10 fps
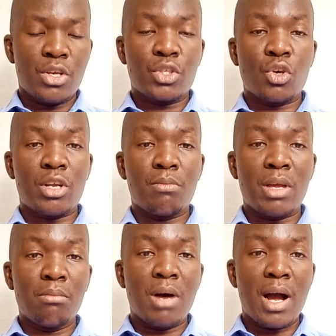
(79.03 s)
So
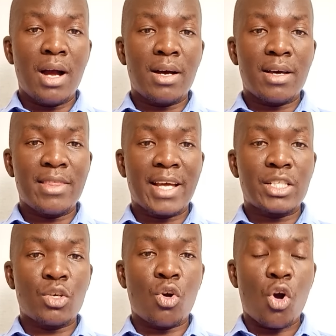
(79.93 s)
remember
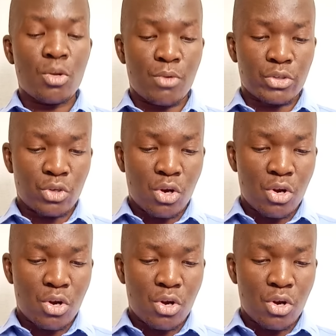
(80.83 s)
that almost